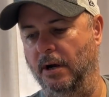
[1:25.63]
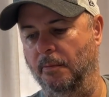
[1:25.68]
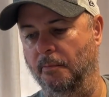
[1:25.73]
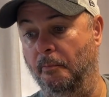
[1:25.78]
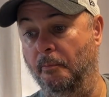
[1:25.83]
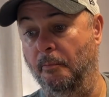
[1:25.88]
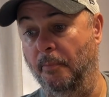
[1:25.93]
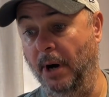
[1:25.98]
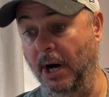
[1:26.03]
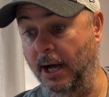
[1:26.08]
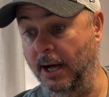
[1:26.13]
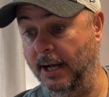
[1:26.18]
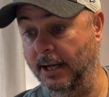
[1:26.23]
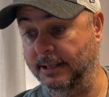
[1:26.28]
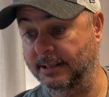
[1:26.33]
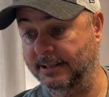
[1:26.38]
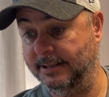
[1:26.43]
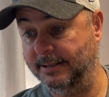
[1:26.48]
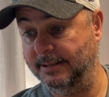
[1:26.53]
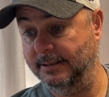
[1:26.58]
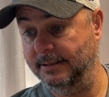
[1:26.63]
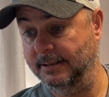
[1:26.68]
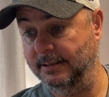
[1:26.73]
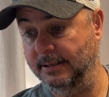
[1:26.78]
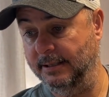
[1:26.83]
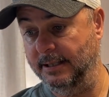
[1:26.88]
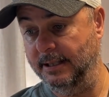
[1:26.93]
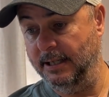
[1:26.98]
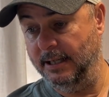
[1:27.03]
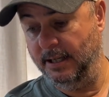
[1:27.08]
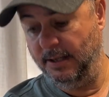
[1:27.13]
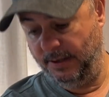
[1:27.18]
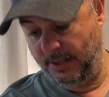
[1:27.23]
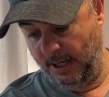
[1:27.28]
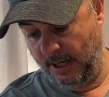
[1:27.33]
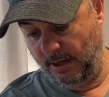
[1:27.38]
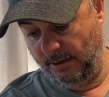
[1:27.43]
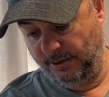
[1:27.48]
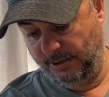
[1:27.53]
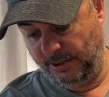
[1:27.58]
but
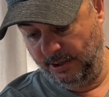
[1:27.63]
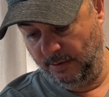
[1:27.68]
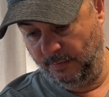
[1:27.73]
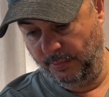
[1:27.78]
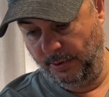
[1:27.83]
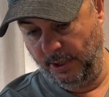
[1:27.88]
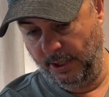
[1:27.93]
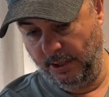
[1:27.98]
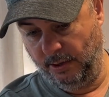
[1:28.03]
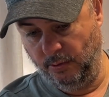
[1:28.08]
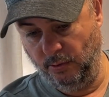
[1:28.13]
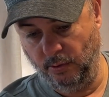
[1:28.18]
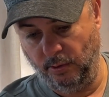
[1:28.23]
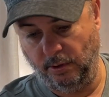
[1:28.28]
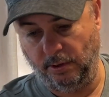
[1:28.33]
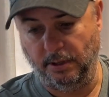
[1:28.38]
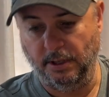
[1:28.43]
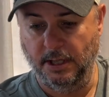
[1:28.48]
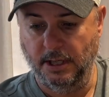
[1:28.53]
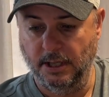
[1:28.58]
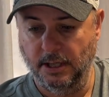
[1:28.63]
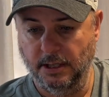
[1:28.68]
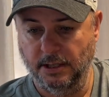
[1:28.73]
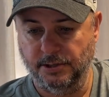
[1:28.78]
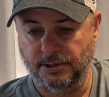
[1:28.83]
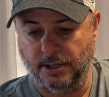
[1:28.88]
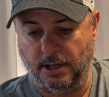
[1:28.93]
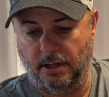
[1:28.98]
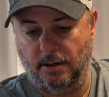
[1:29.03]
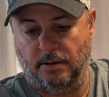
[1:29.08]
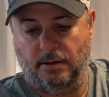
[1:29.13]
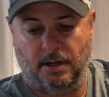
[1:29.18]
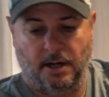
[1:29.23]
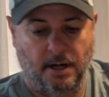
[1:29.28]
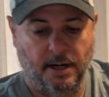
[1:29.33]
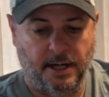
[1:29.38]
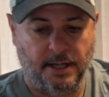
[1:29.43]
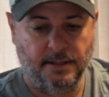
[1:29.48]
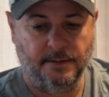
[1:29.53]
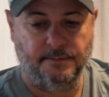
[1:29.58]
they are still pretty cool. So,
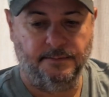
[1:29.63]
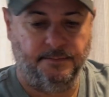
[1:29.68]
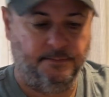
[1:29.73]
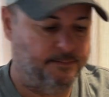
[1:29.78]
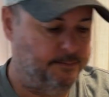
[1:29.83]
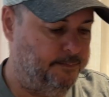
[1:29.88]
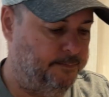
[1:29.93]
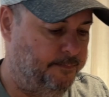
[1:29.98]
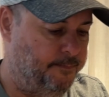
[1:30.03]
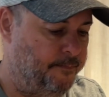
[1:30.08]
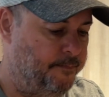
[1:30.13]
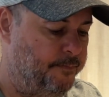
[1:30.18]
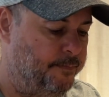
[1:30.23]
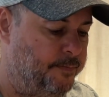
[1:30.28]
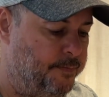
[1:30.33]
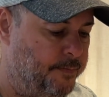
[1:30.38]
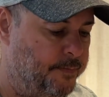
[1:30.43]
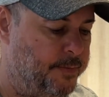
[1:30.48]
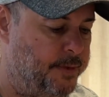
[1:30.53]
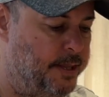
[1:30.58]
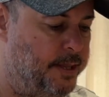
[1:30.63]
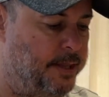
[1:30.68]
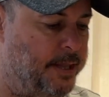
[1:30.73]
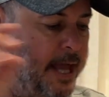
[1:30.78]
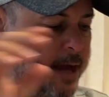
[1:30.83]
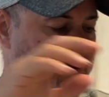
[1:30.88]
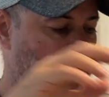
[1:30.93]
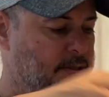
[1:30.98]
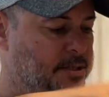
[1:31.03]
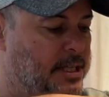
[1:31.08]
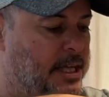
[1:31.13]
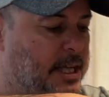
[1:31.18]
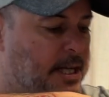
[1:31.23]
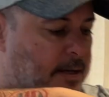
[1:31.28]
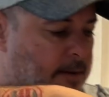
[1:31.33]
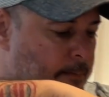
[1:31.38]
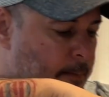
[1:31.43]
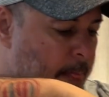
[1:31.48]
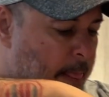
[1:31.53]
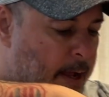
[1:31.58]
all right, that was
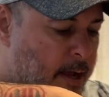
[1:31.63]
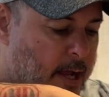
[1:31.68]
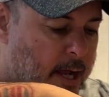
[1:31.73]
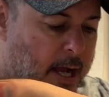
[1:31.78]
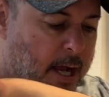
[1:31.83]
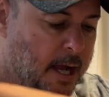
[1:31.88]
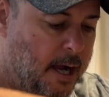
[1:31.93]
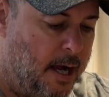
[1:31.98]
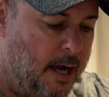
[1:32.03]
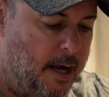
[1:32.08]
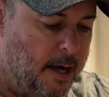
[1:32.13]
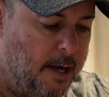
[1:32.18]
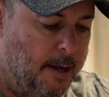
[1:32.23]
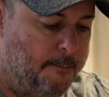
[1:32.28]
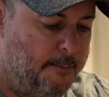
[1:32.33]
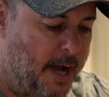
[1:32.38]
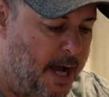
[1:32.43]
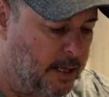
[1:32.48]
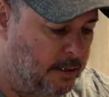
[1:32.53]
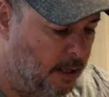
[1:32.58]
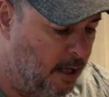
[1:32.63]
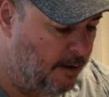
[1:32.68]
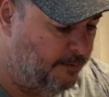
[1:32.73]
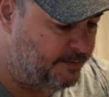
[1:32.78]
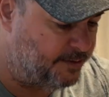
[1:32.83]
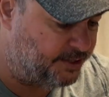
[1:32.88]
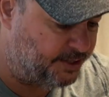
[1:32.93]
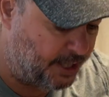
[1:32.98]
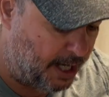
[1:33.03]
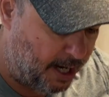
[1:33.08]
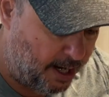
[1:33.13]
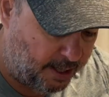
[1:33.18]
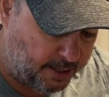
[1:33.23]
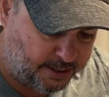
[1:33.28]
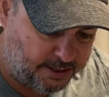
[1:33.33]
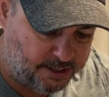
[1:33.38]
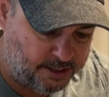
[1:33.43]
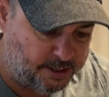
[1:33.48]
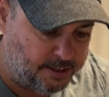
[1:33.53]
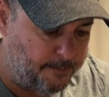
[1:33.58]
neat. I love
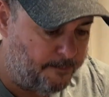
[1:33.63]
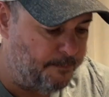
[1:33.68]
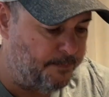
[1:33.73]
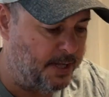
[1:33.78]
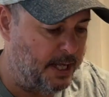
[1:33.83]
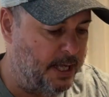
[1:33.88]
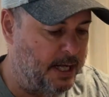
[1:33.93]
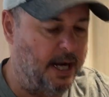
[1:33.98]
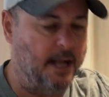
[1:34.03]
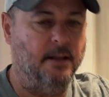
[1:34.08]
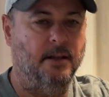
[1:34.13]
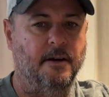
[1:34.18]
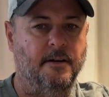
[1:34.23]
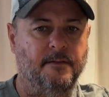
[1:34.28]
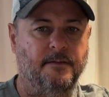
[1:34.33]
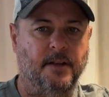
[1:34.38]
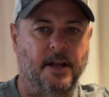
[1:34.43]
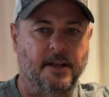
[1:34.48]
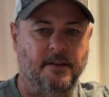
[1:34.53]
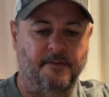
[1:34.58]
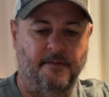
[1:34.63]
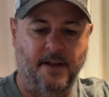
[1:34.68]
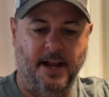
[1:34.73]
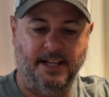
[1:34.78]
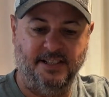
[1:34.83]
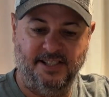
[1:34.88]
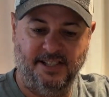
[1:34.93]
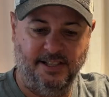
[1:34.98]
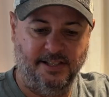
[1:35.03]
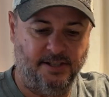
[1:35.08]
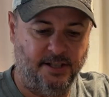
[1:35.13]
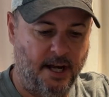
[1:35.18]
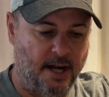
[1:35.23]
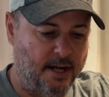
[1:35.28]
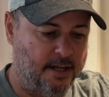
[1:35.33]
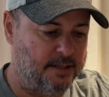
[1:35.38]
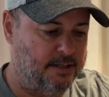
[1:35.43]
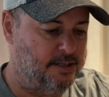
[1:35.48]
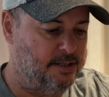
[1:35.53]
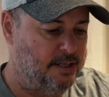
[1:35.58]
socks, and I love like fancy
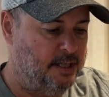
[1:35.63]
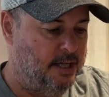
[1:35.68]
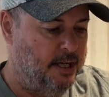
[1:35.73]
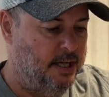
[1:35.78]
socks